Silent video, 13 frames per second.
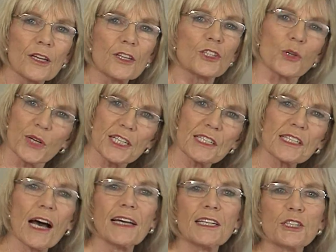So I
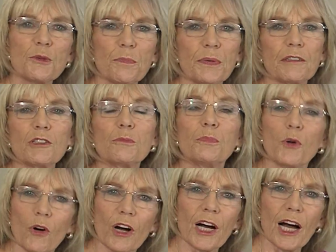decided to build a
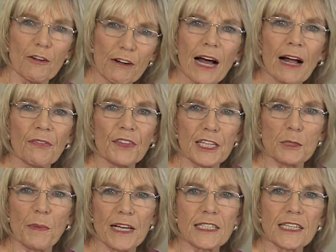book around these
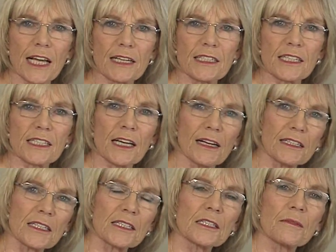basic
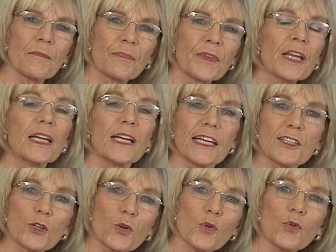exercises. It's
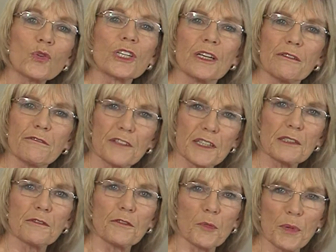called Fit
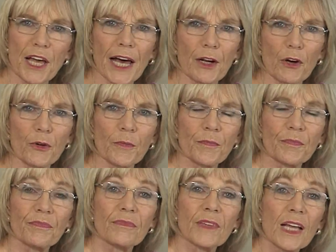for Piano.
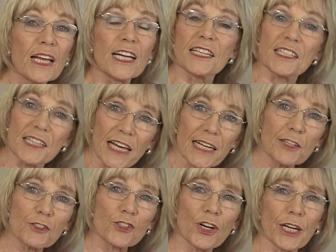It's an
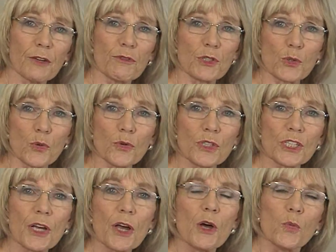electronic
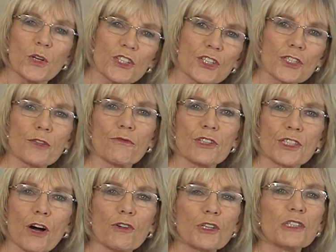resource which is the
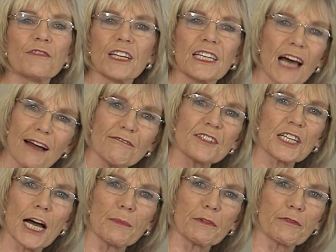result of a
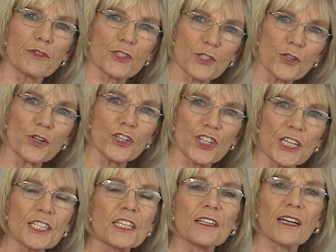lifetime of research
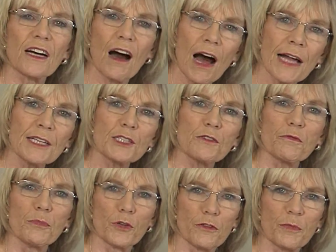into the kinds
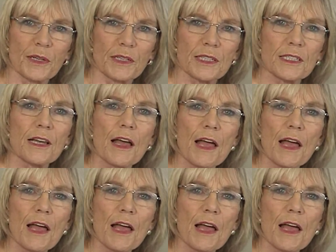of movements